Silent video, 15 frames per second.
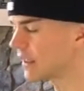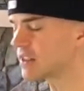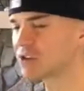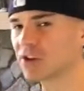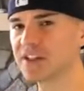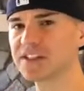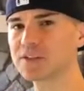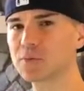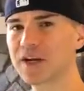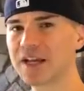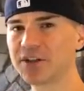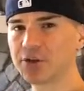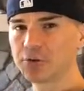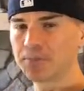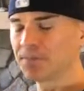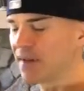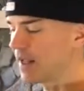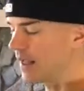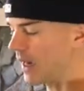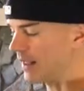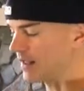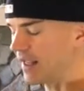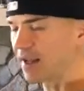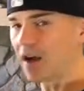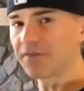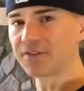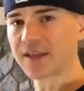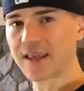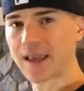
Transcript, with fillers: So this is what I do. I take off the